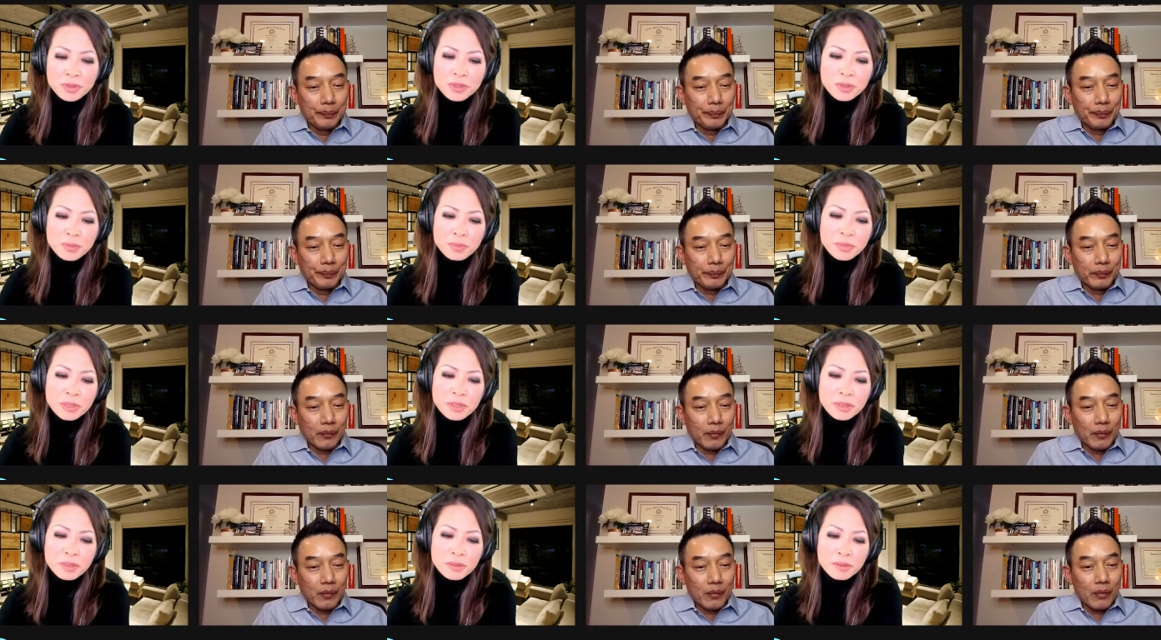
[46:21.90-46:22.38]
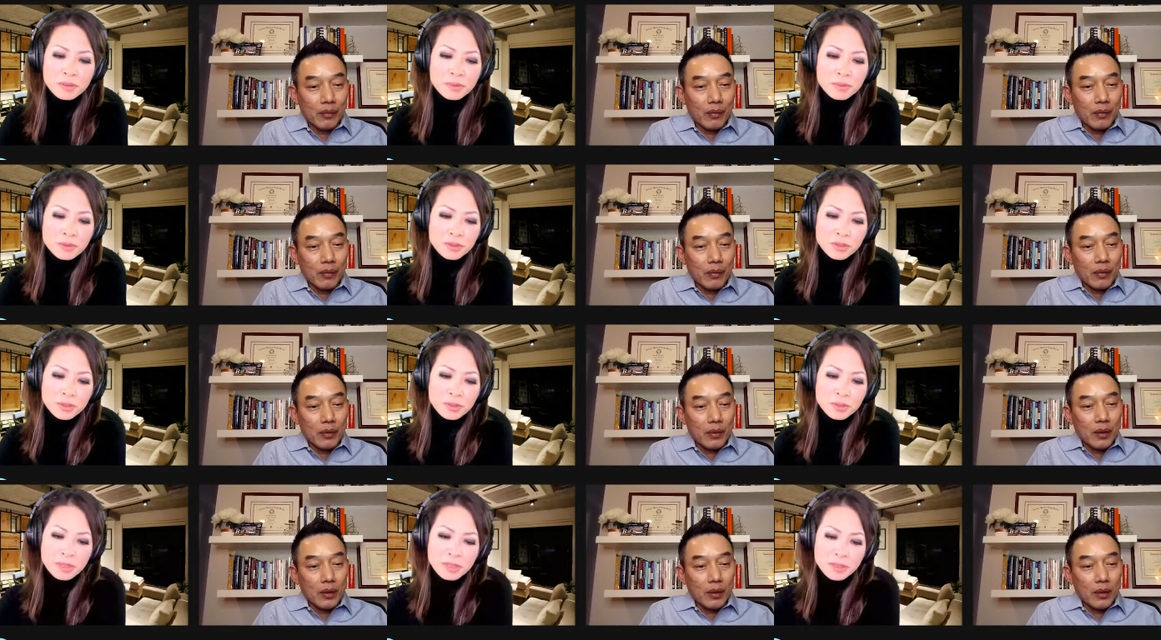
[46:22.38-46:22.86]
Speaker 1: be should be
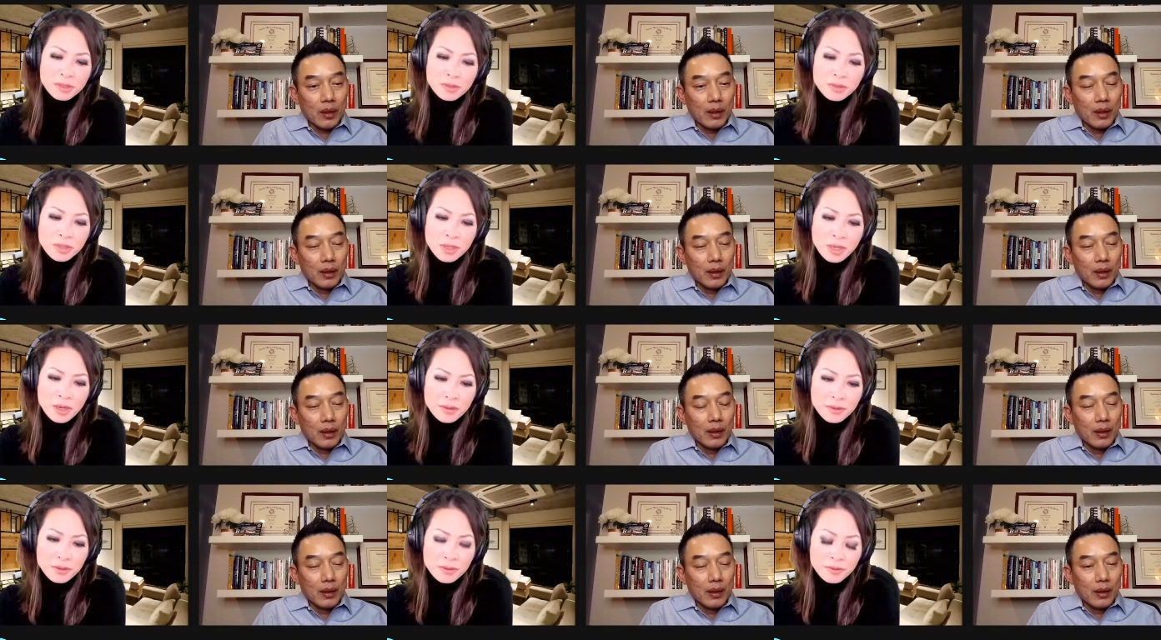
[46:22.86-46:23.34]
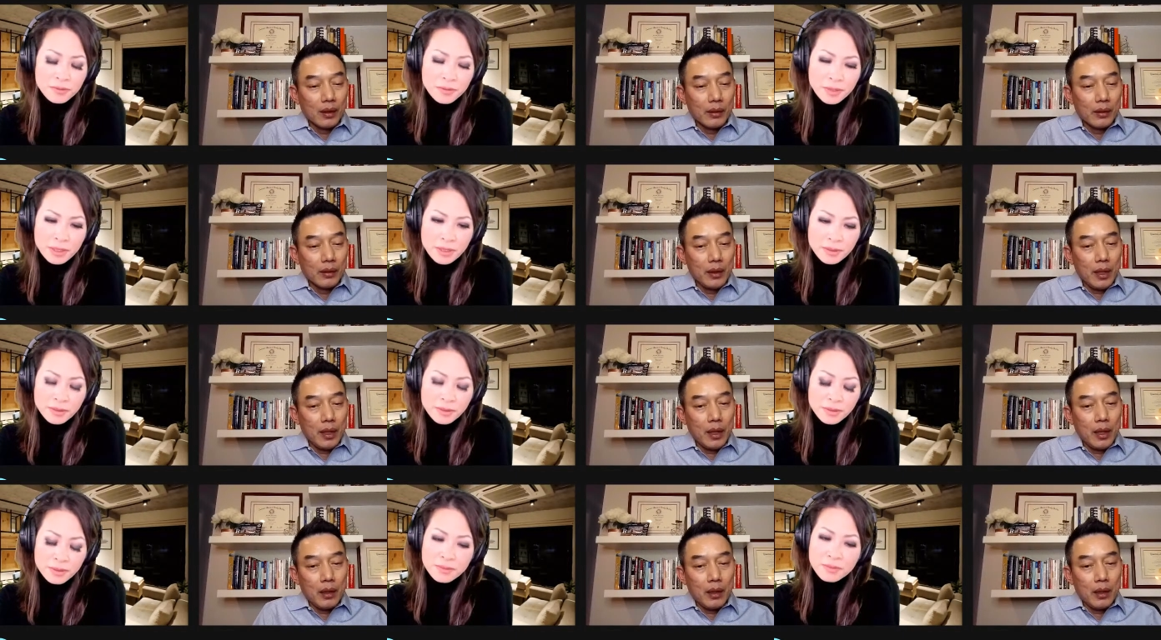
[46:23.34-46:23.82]
using on their face?
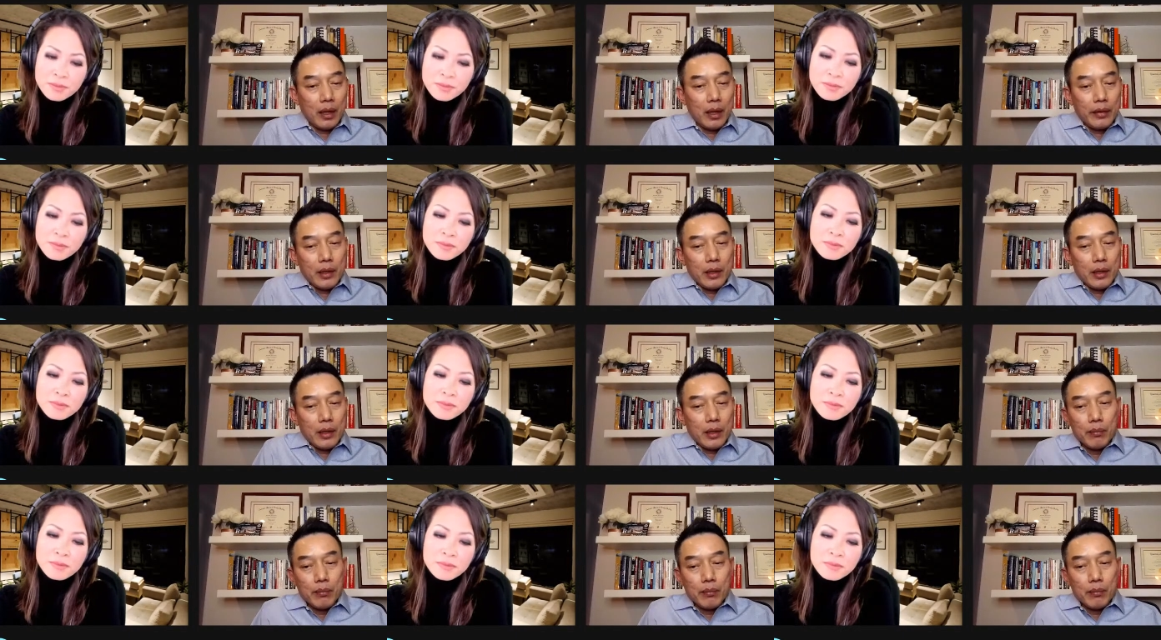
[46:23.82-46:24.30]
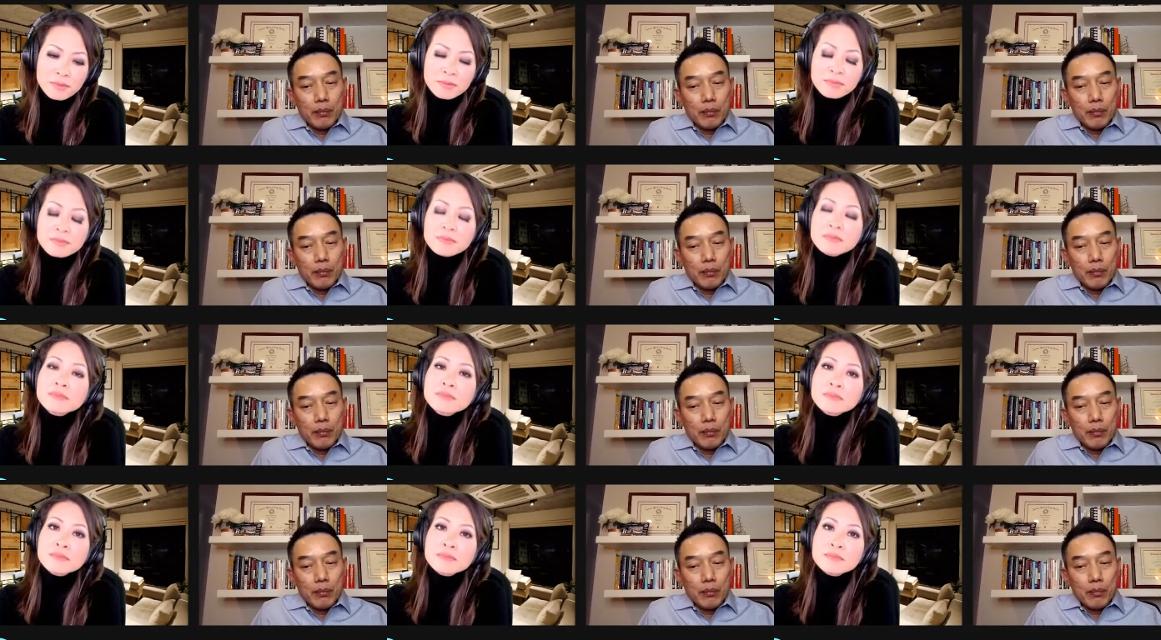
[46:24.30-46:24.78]
Speaker 2: Yeah, I think the
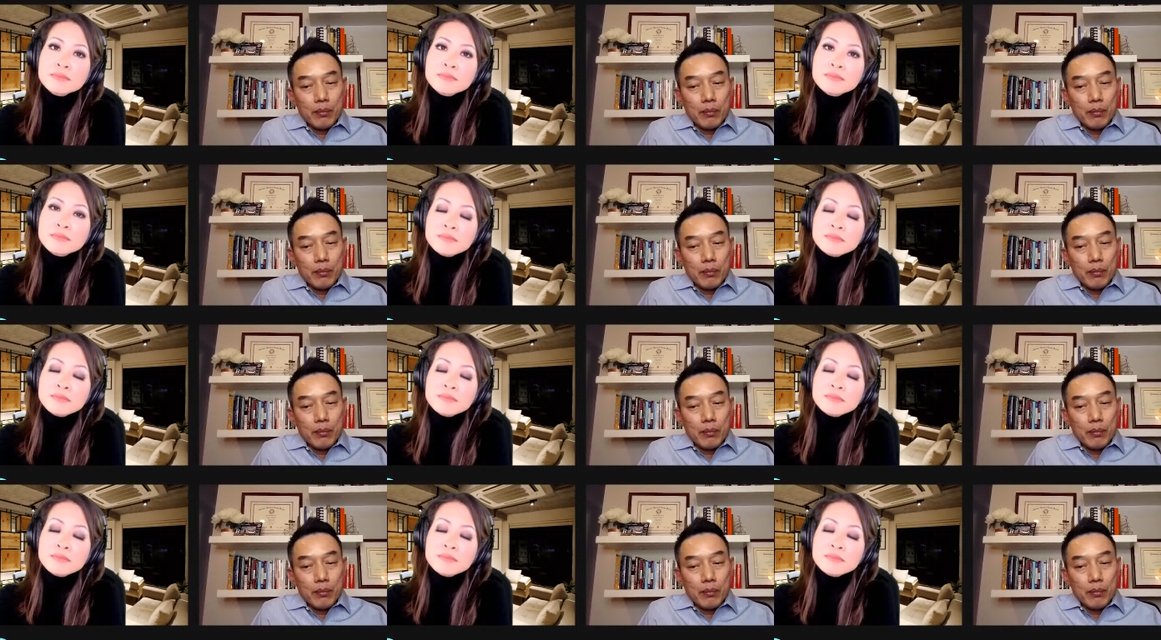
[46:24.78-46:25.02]
most.